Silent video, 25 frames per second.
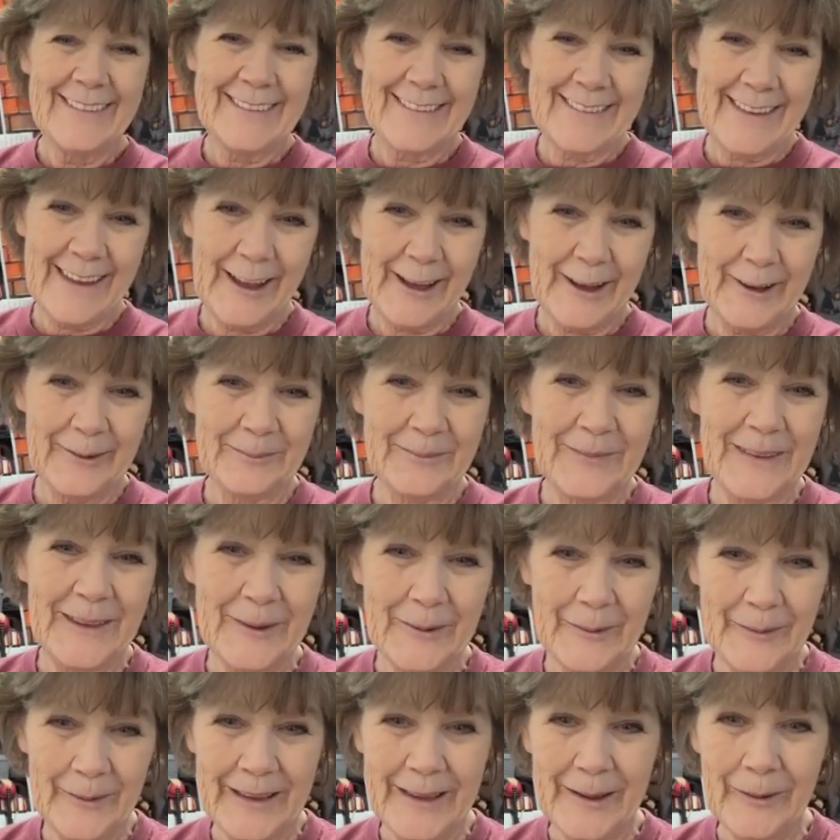so
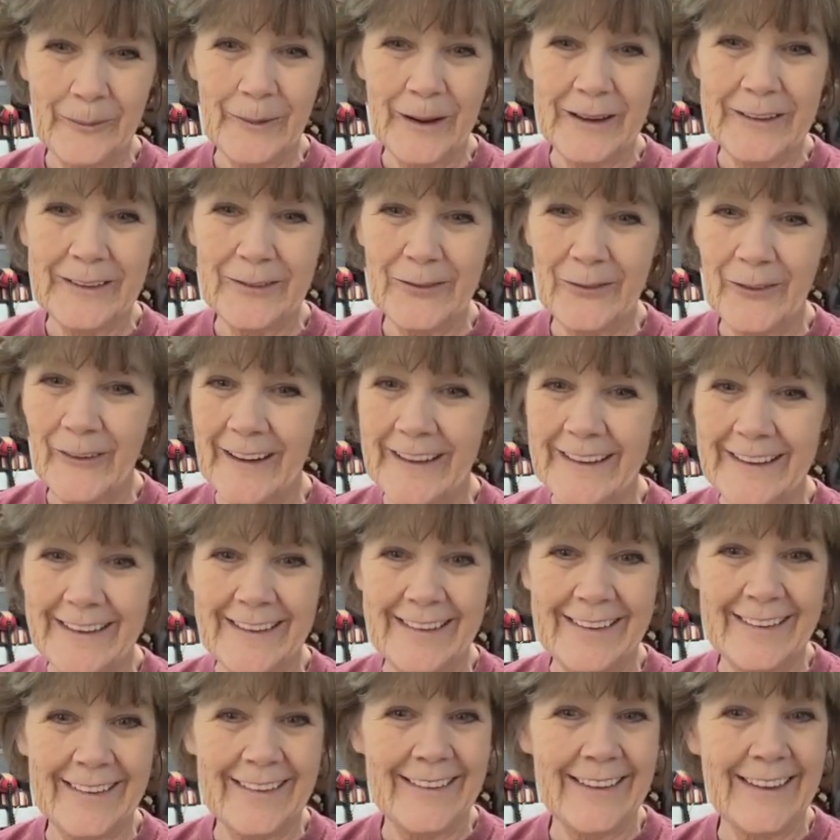it, it was
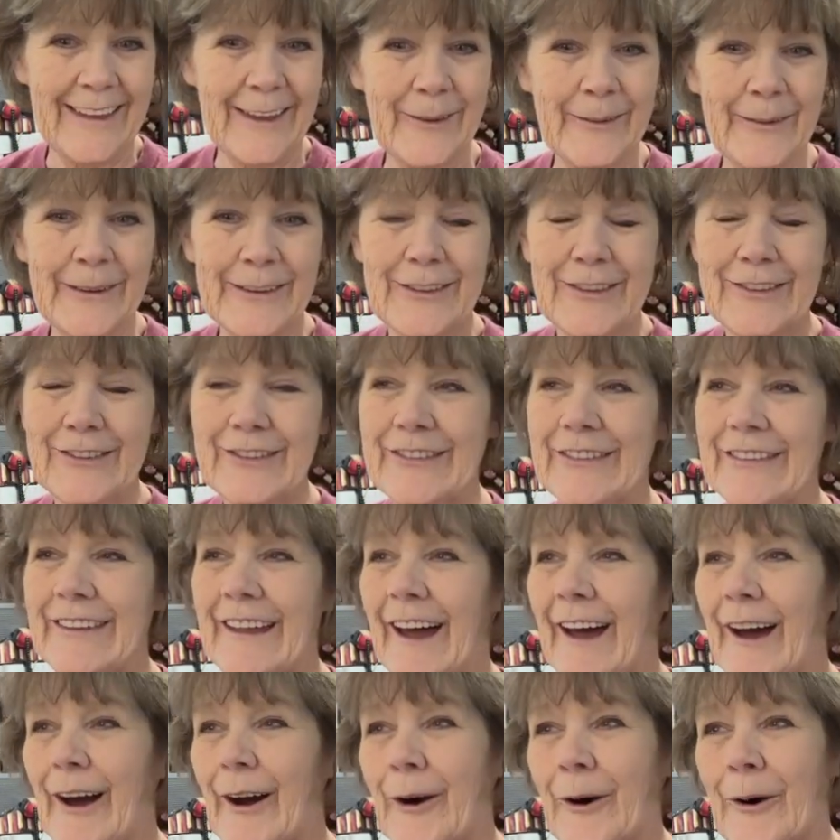funny. He was
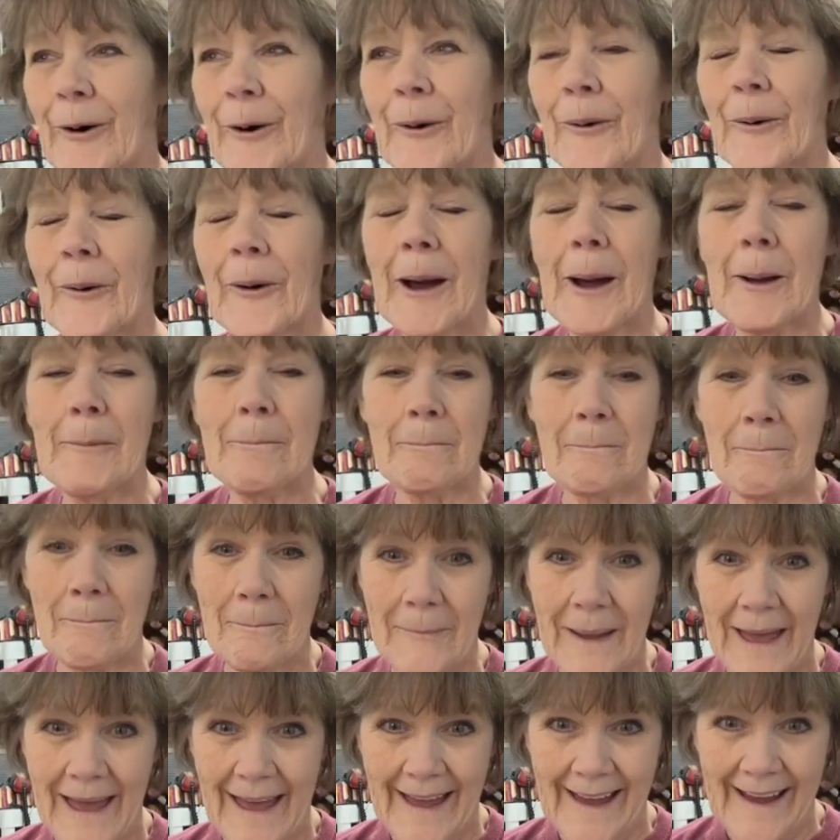so
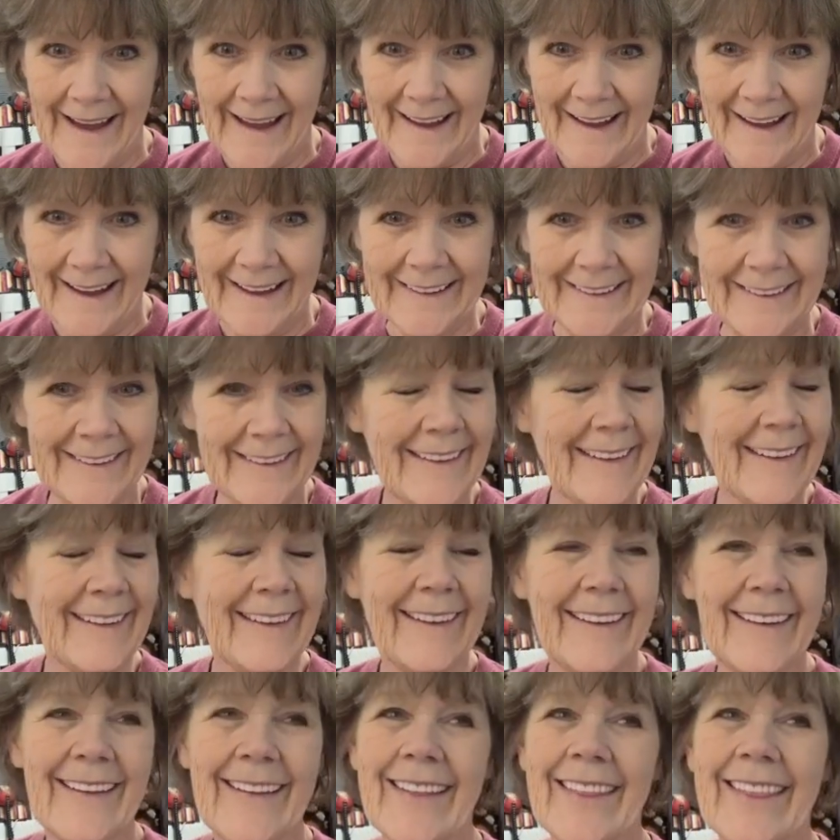mad
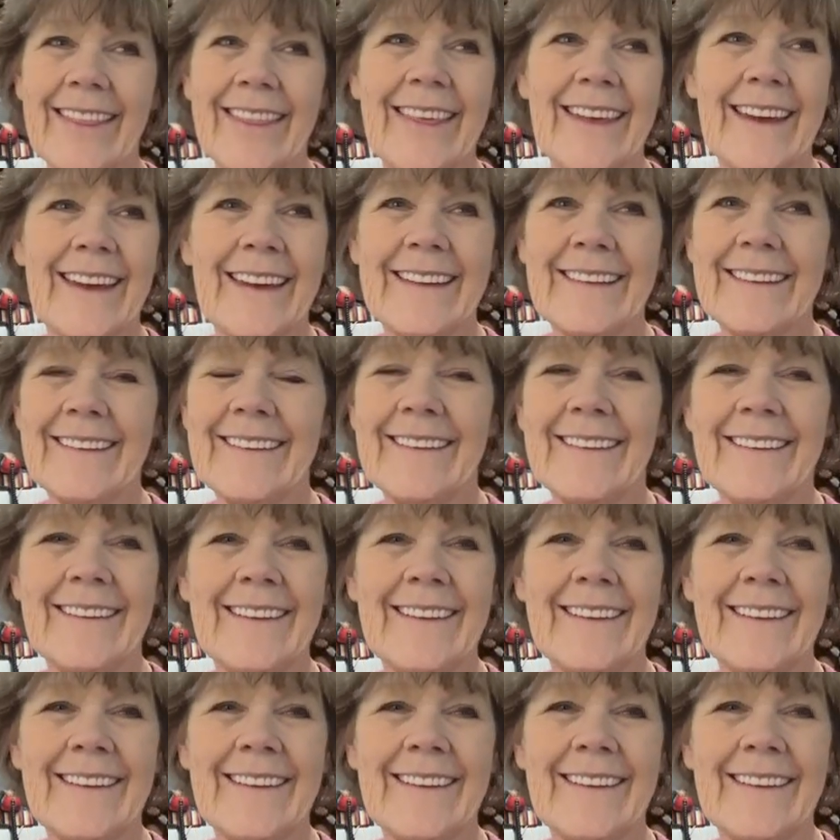that